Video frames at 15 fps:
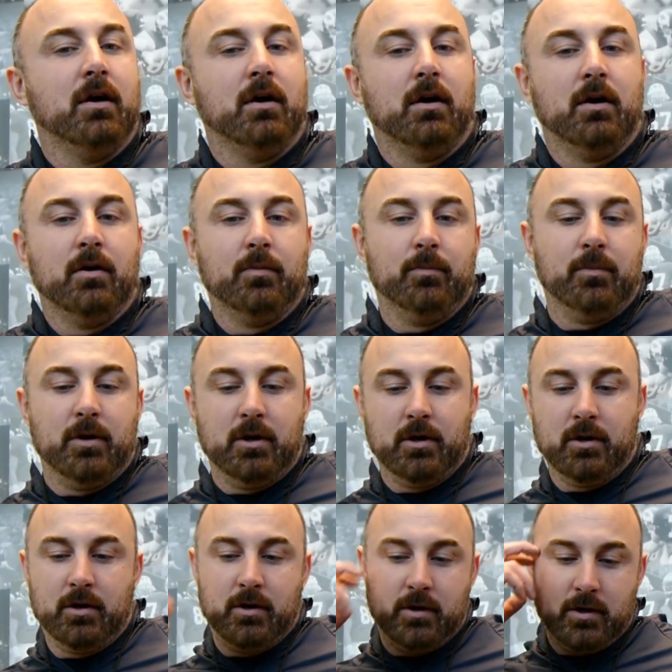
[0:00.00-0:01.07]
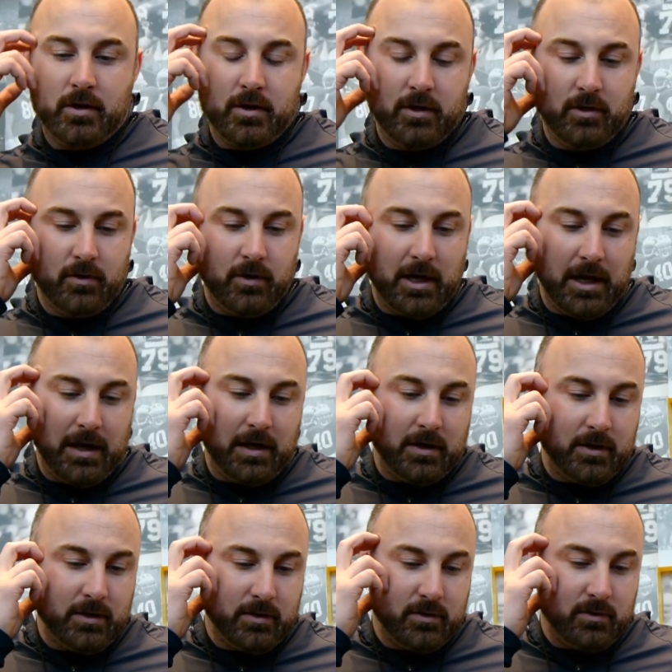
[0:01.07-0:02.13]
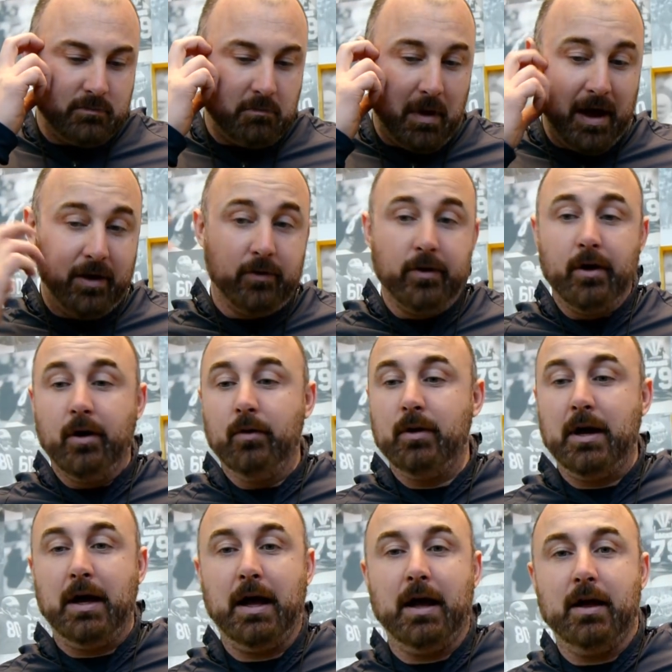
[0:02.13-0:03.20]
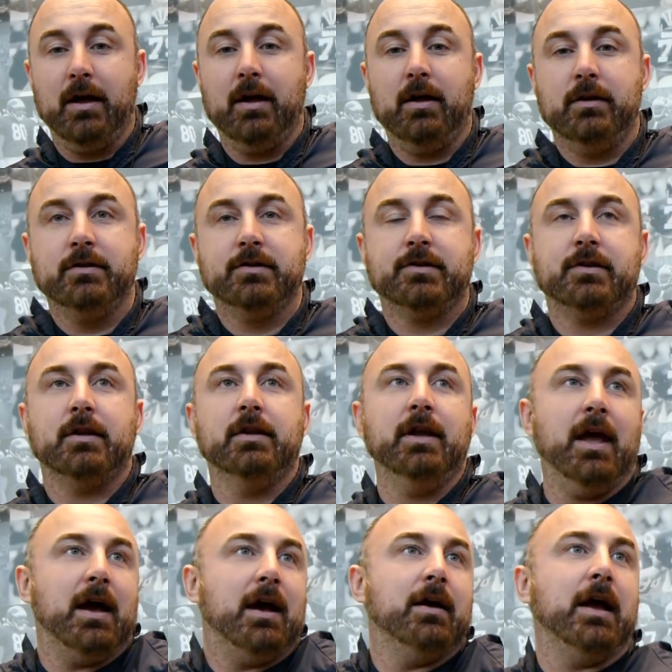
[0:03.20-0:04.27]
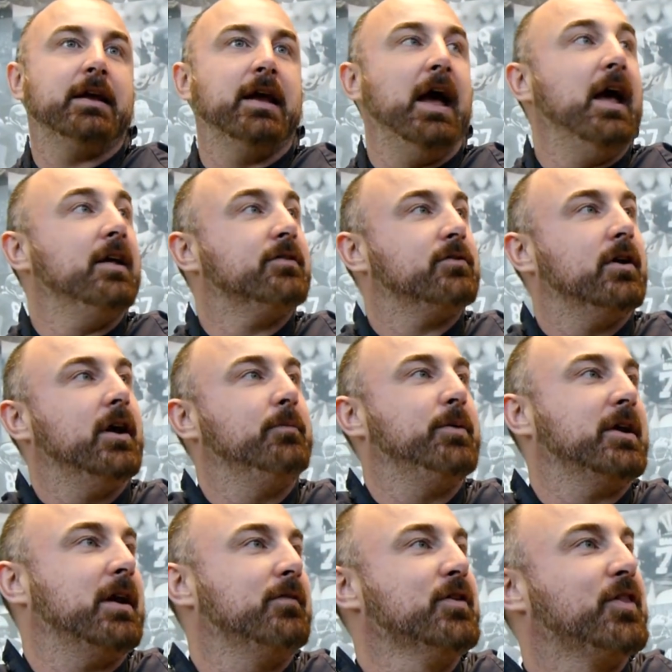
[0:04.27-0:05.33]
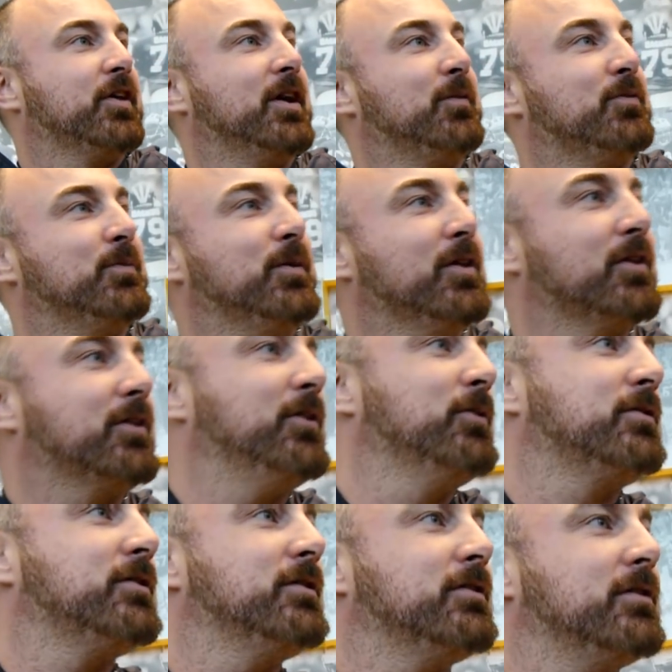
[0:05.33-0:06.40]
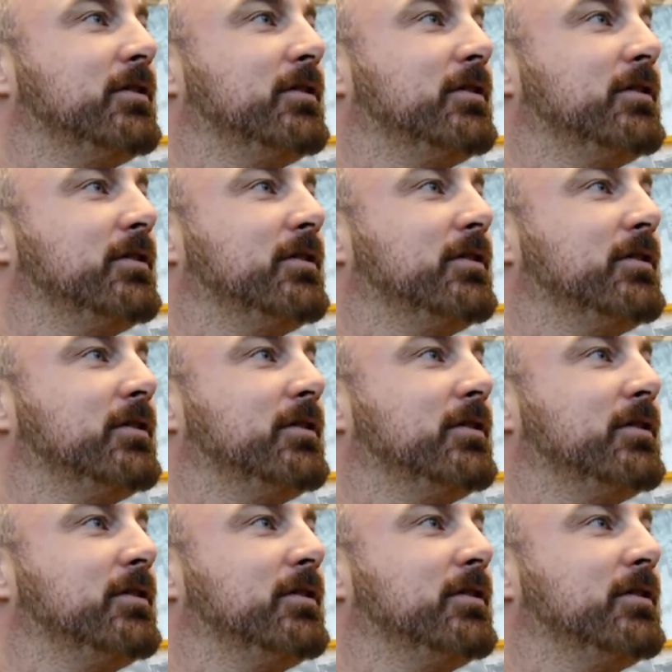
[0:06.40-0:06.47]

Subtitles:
I don't know. I guess, right? I pick everything up from other coaches or